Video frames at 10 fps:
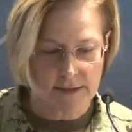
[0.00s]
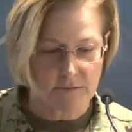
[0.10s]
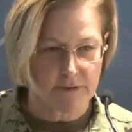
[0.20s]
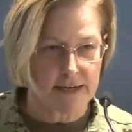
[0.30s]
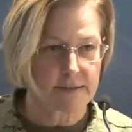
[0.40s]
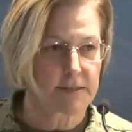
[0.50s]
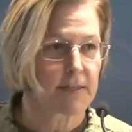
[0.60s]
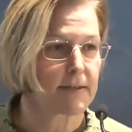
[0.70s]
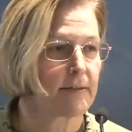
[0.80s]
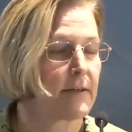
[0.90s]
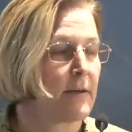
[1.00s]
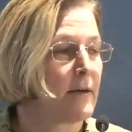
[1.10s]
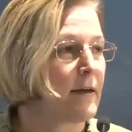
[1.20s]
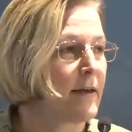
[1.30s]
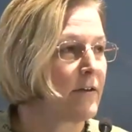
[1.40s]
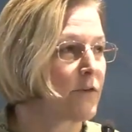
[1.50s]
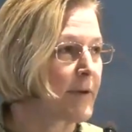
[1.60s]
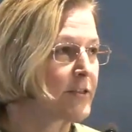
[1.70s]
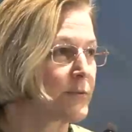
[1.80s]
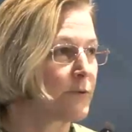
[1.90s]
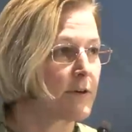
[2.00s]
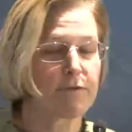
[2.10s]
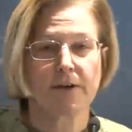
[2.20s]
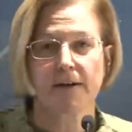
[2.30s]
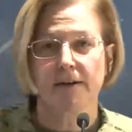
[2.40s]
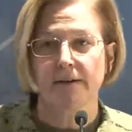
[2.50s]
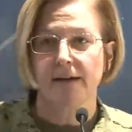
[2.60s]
in advancing uh, information warfare.